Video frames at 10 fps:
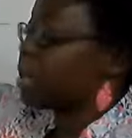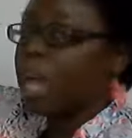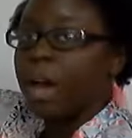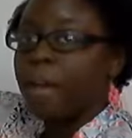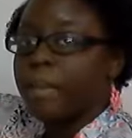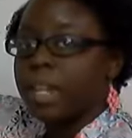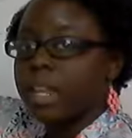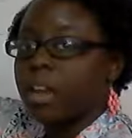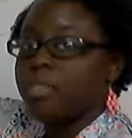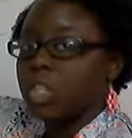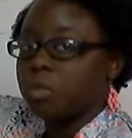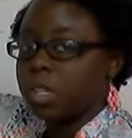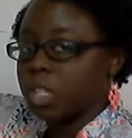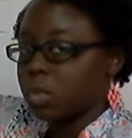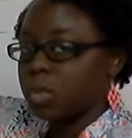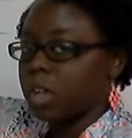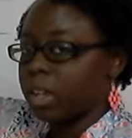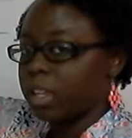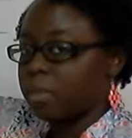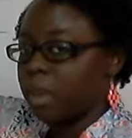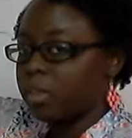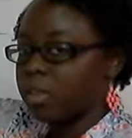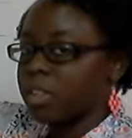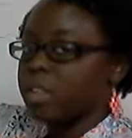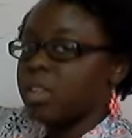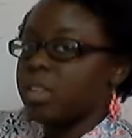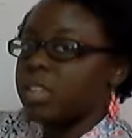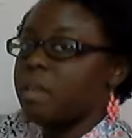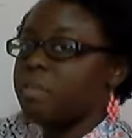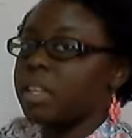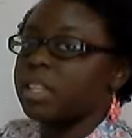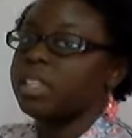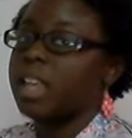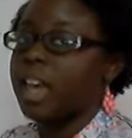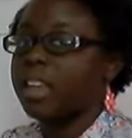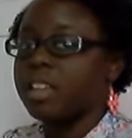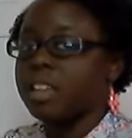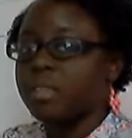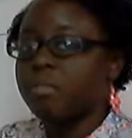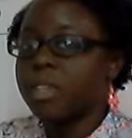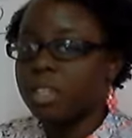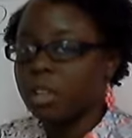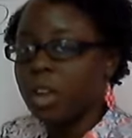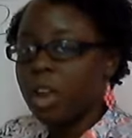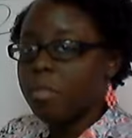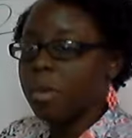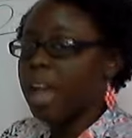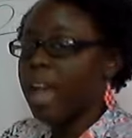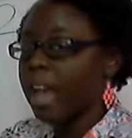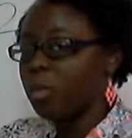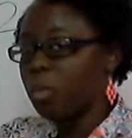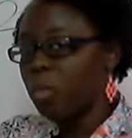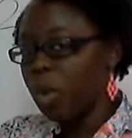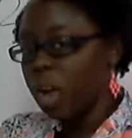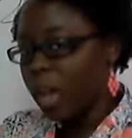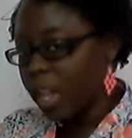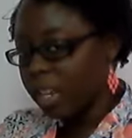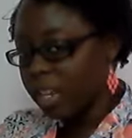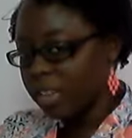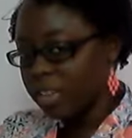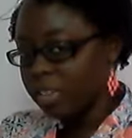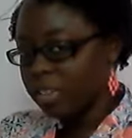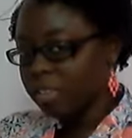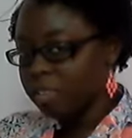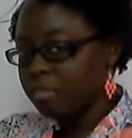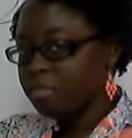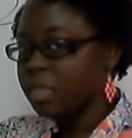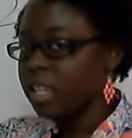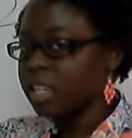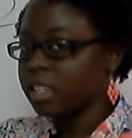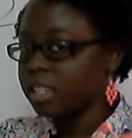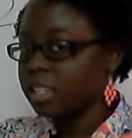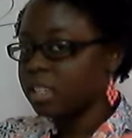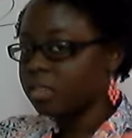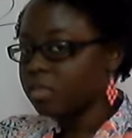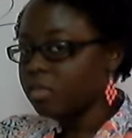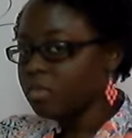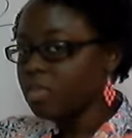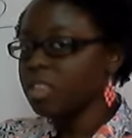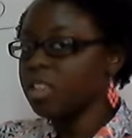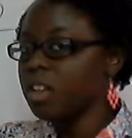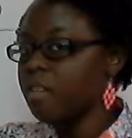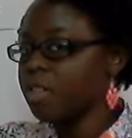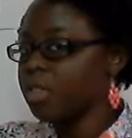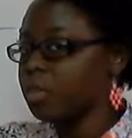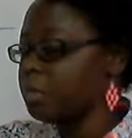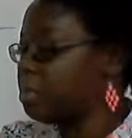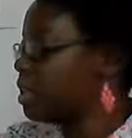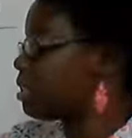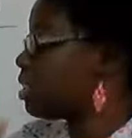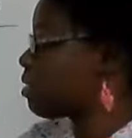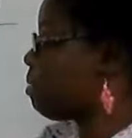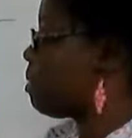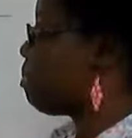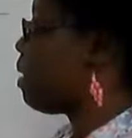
me how many of those pieces we're talking about. So that means that Ms. Ngampo had 1 piece of the 3 pieces from the